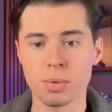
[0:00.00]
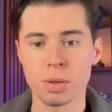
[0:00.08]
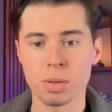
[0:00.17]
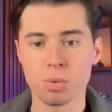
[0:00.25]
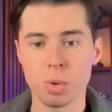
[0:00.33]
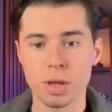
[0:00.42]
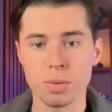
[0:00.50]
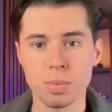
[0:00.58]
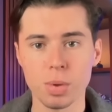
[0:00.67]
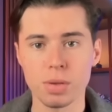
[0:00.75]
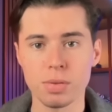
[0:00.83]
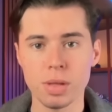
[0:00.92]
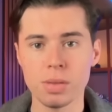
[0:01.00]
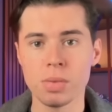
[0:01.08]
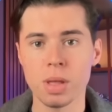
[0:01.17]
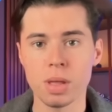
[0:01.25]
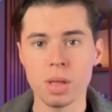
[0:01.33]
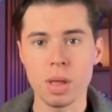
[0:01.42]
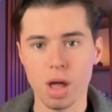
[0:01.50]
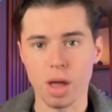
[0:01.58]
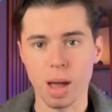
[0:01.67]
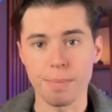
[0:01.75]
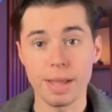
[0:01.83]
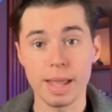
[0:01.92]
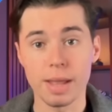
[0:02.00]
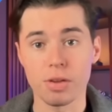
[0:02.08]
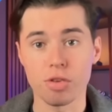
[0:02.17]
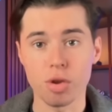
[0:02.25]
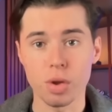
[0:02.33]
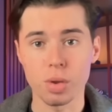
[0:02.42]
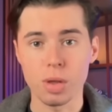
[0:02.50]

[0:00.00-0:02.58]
for this one. Once that's done, I'll come back and show you